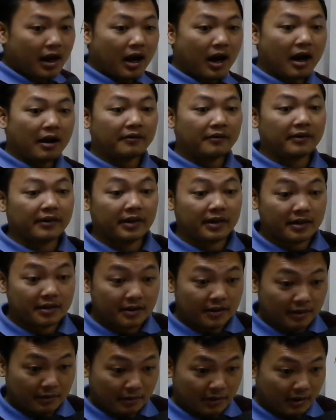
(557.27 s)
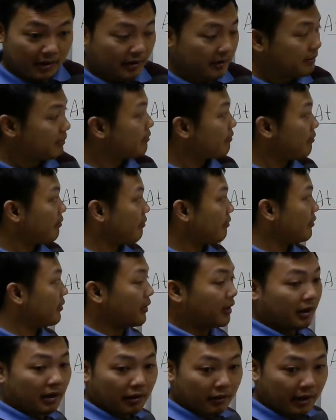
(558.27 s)
are very similar.
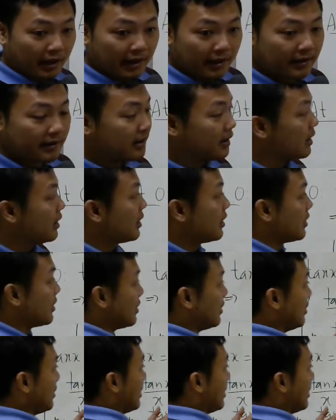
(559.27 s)
Okay? So